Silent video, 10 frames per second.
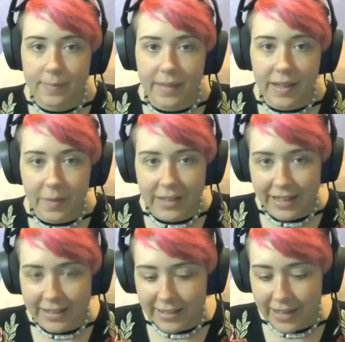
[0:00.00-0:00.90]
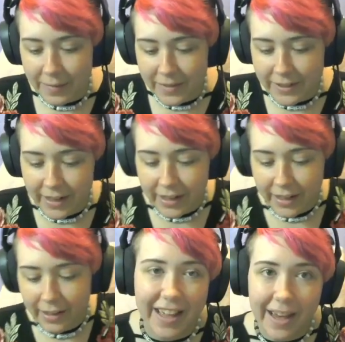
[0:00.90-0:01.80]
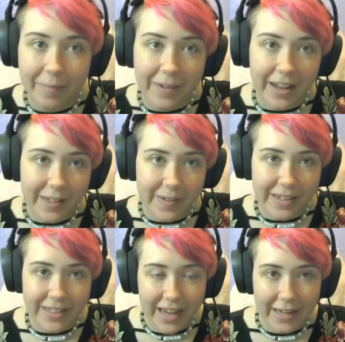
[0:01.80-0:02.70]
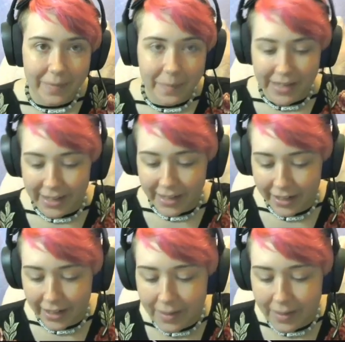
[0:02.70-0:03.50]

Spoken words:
Now with that same string, I'm not going to add a bead here.